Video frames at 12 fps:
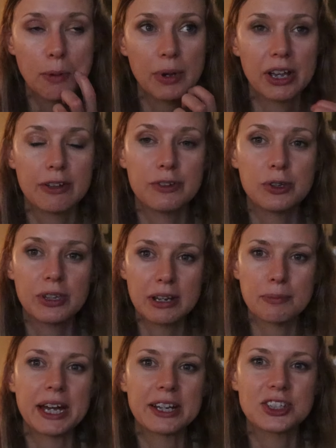But if you can
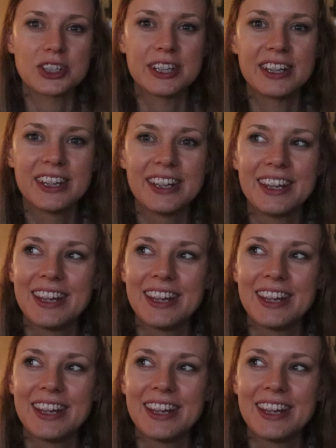imagine,